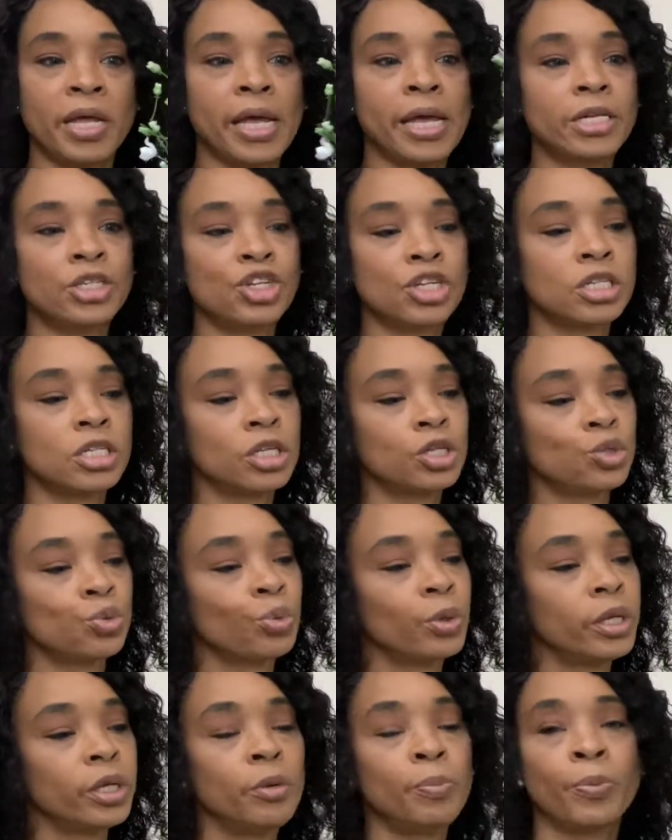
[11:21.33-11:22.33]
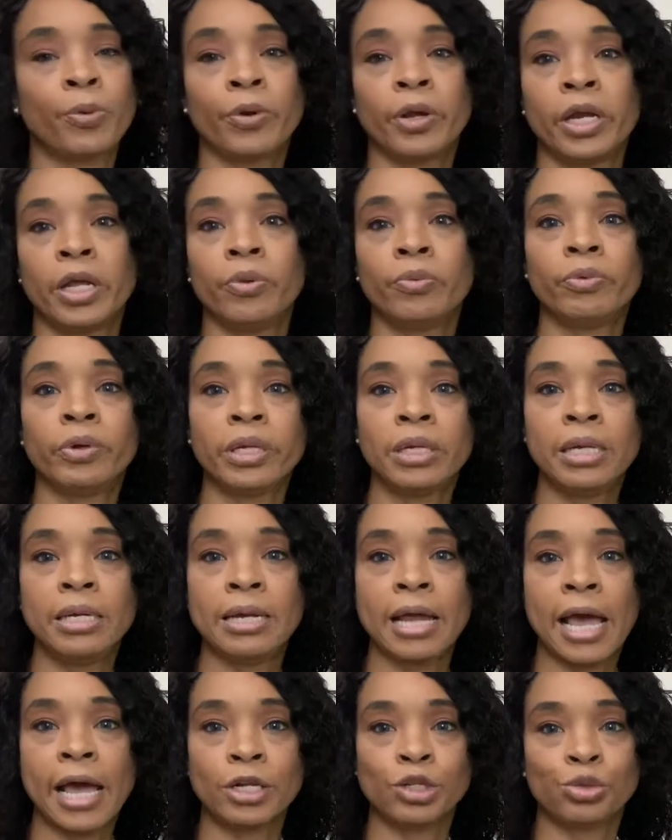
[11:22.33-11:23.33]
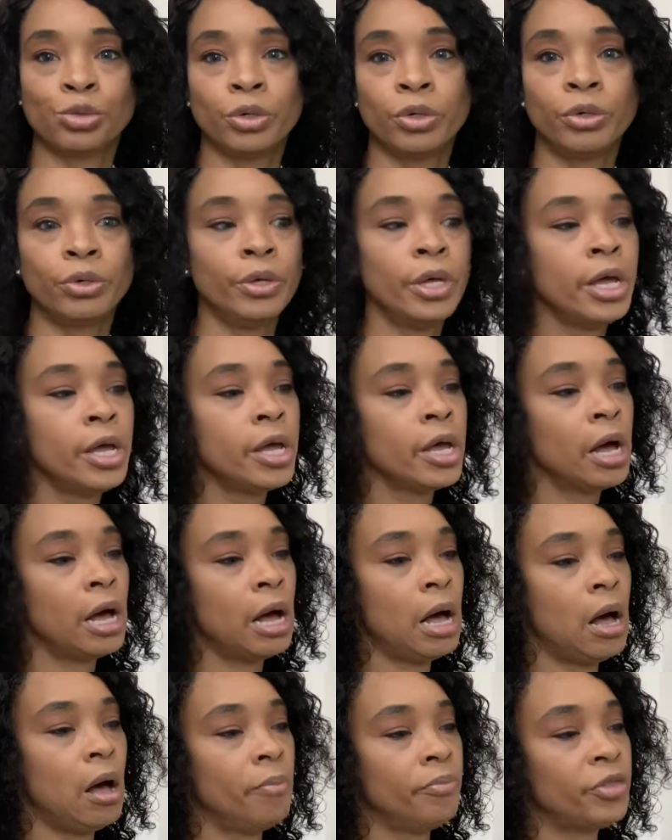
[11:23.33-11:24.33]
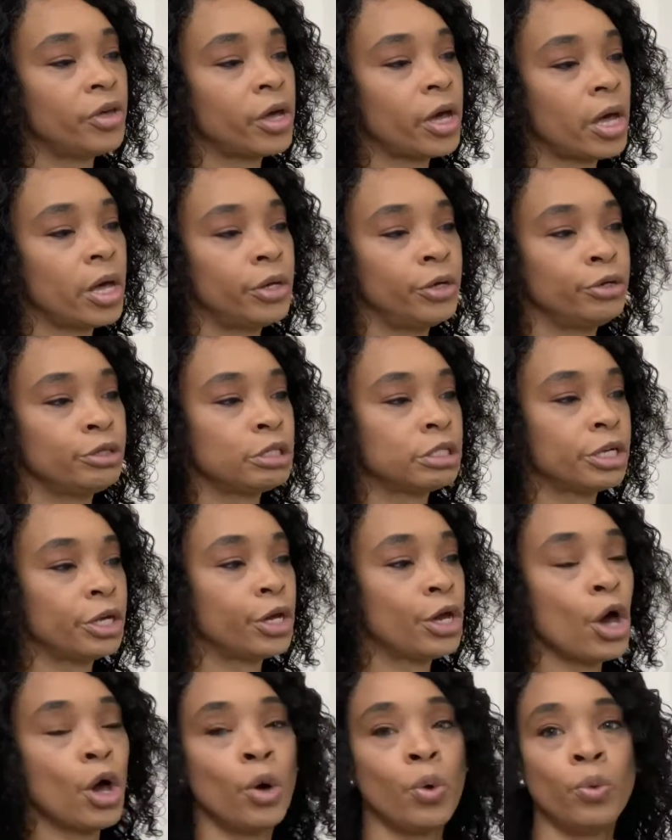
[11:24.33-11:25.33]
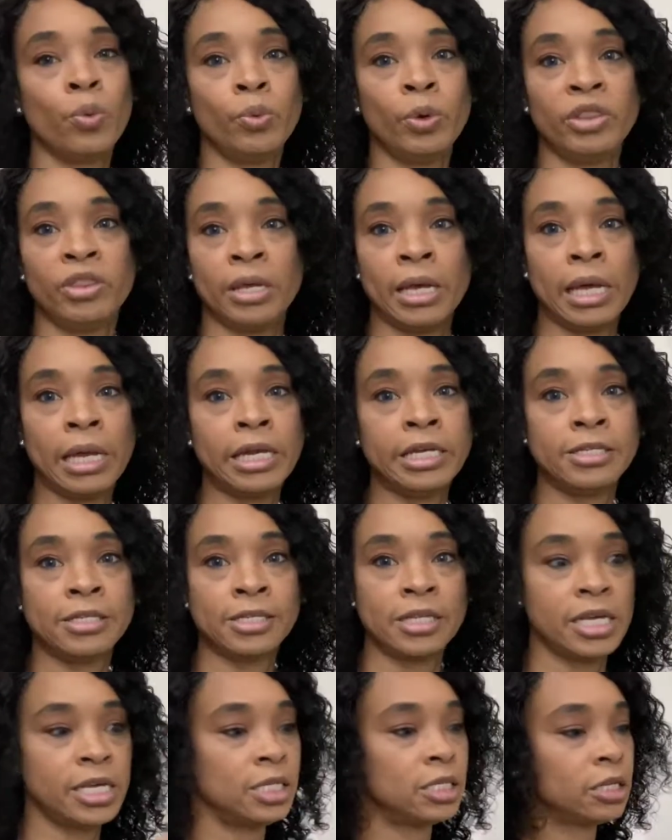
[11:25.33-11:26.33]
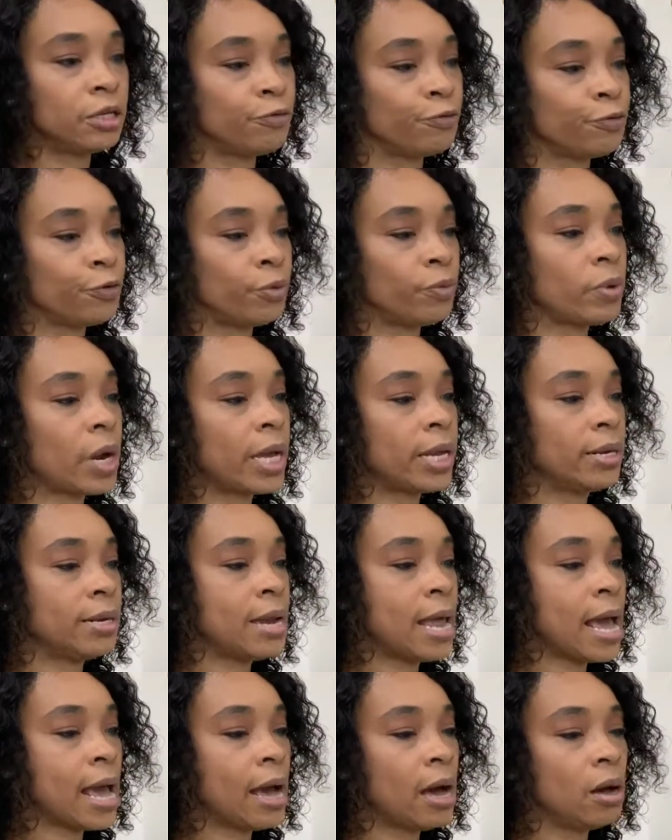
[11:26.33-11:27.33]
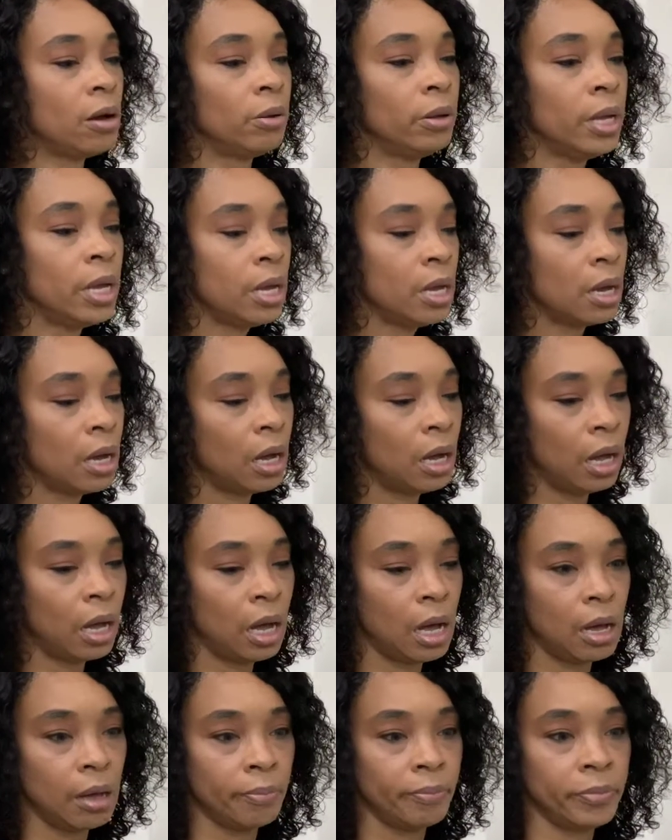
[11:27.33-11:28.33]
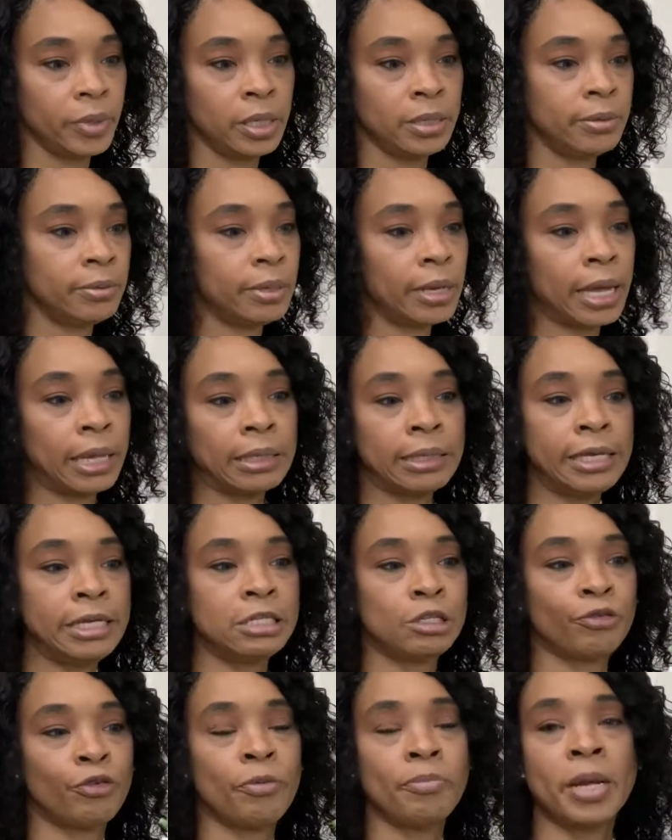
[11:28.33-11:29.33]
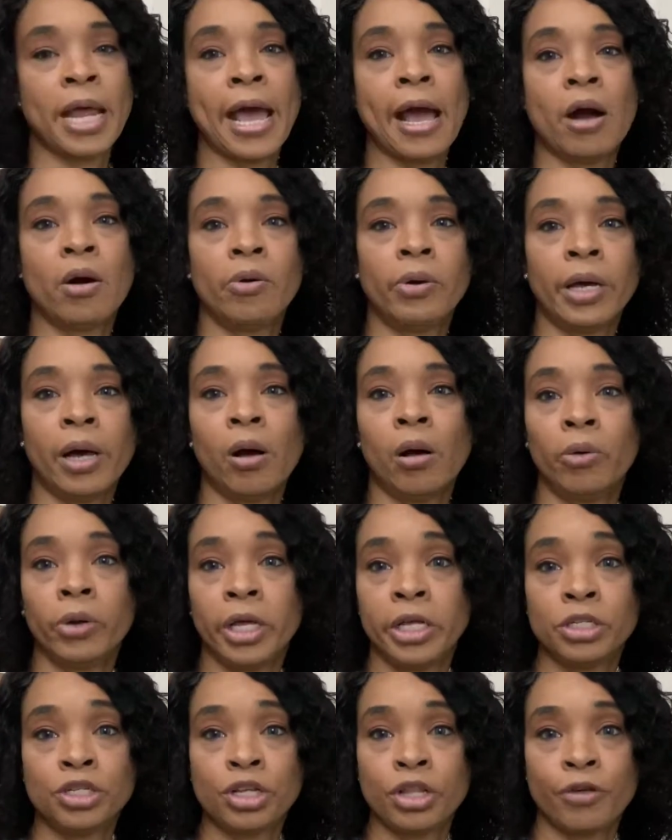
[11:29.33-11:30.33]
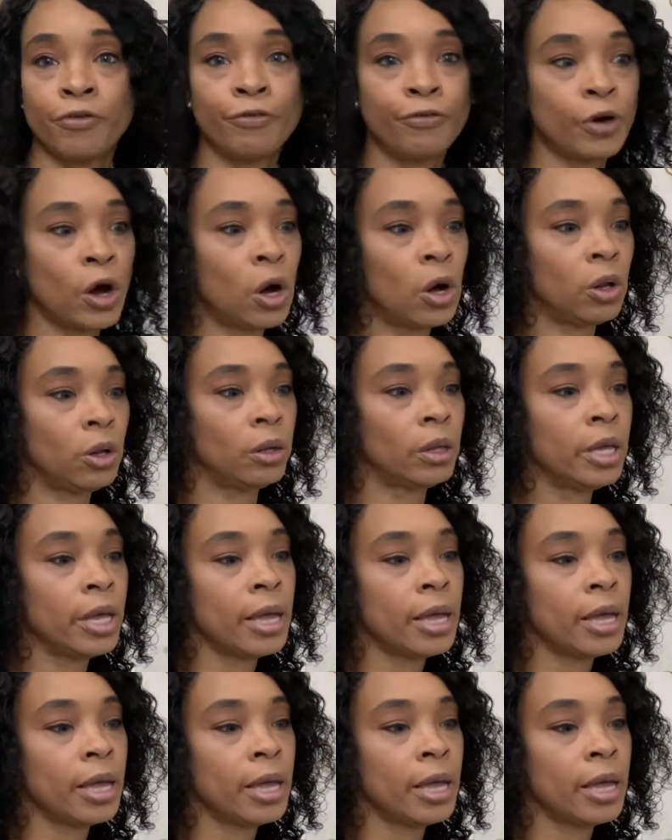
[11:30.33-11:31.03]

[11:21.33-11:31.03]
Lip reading: It just looks really pretty, really natural. The colors could go with any season for right now, at least from now on into the fall.